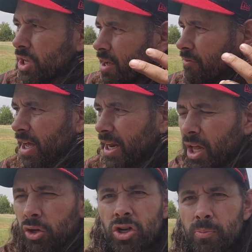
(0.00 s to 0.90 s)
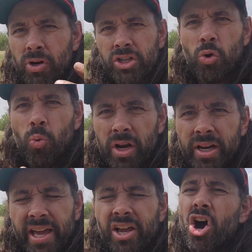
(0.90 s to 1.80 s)
Finally got loose, compressor,
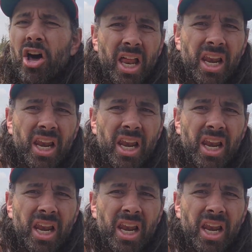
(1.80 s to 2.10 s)
wouldn't kick on.